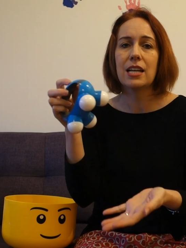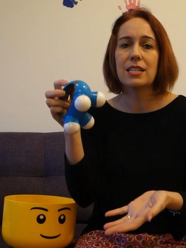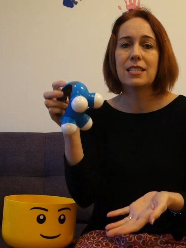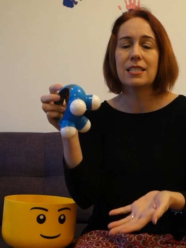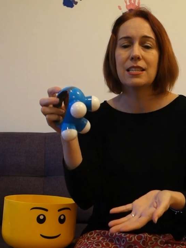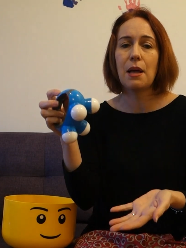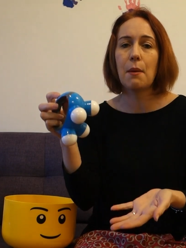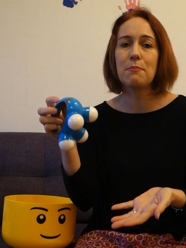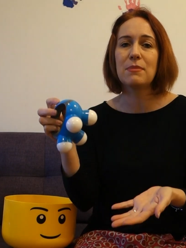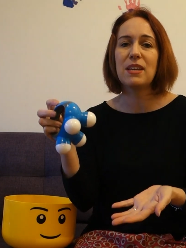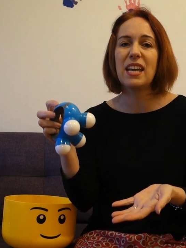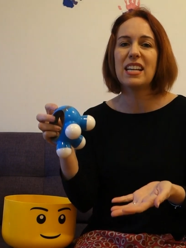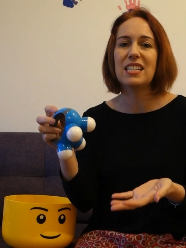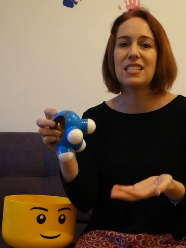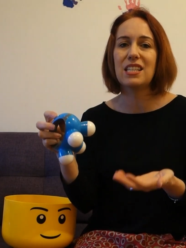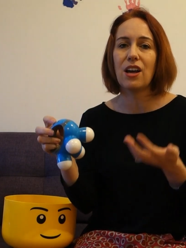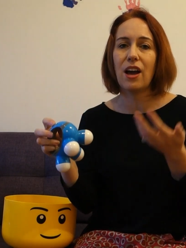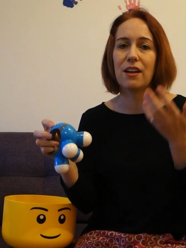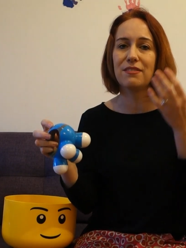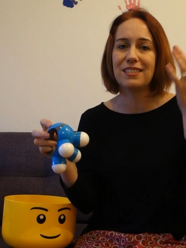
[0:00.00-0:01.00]
Some
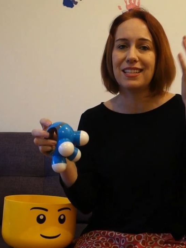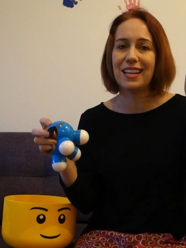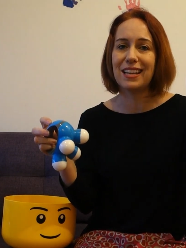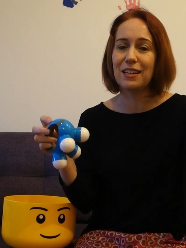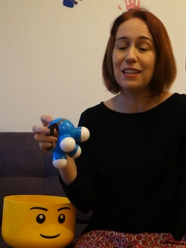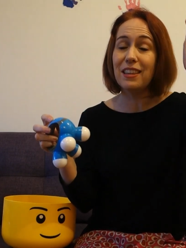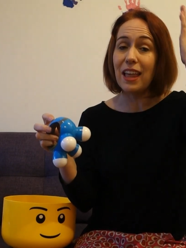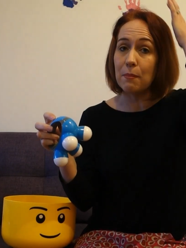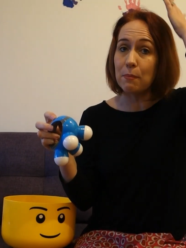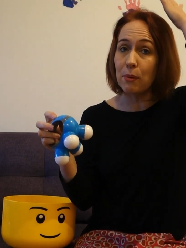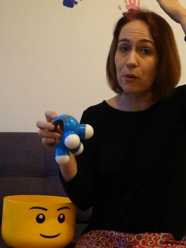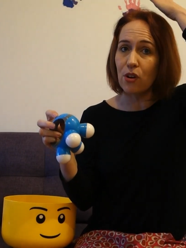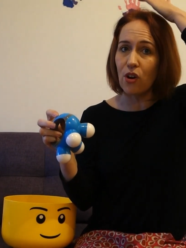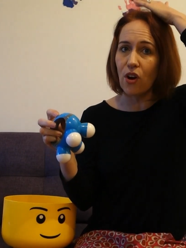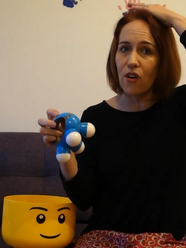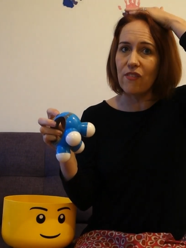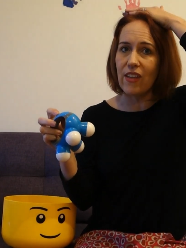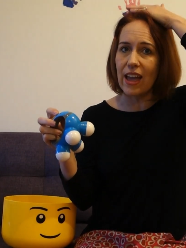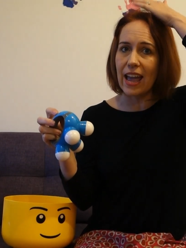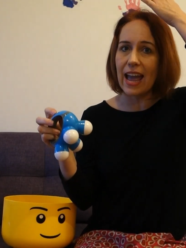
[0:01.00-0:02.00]
kids I've seen, they put it
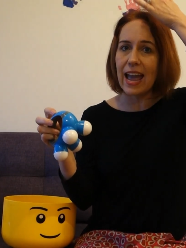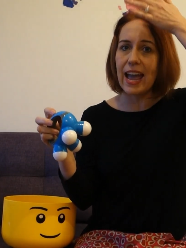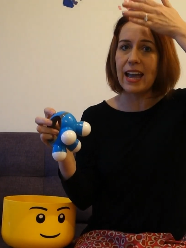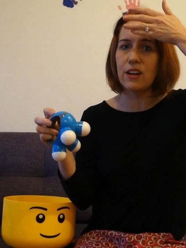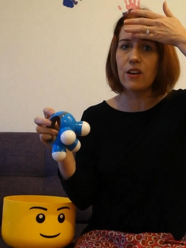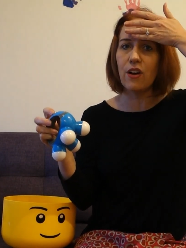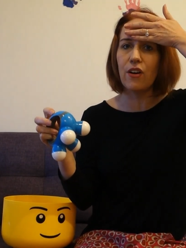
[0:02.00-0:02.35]
on their head,